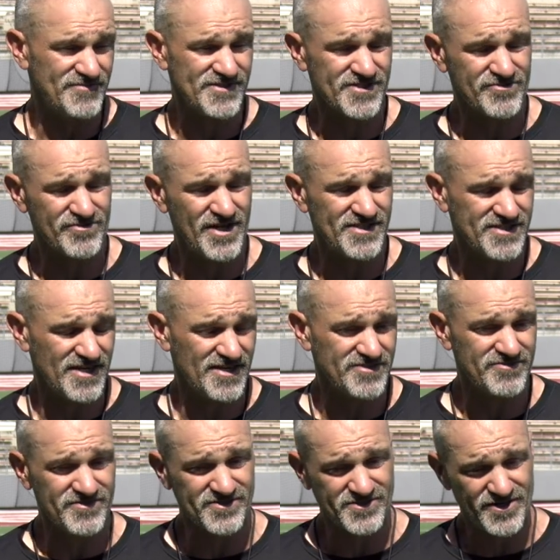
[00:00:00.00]
if it's across
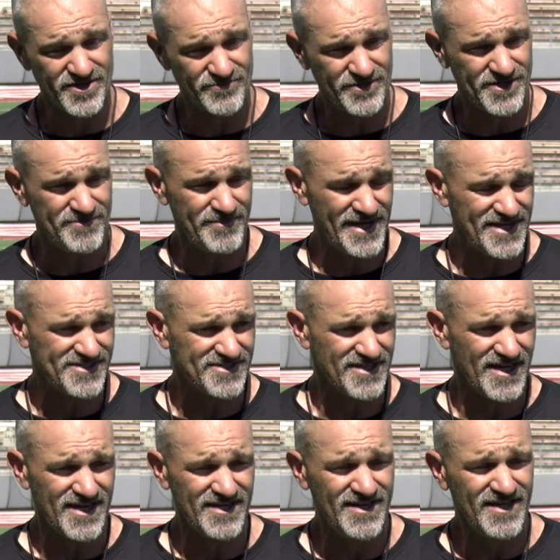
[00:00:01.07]
country, they're starting to read the man
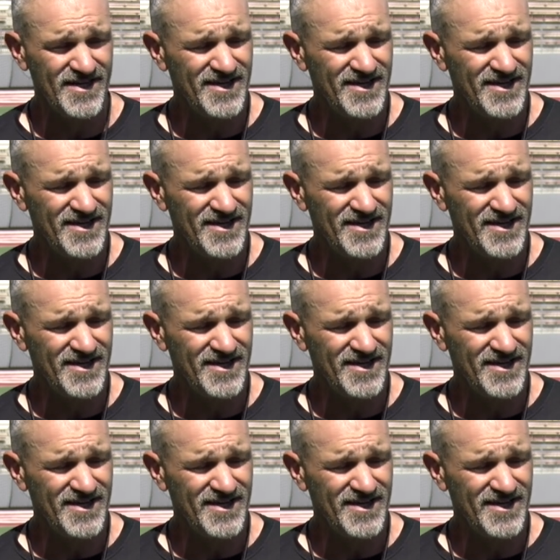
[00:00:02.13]
side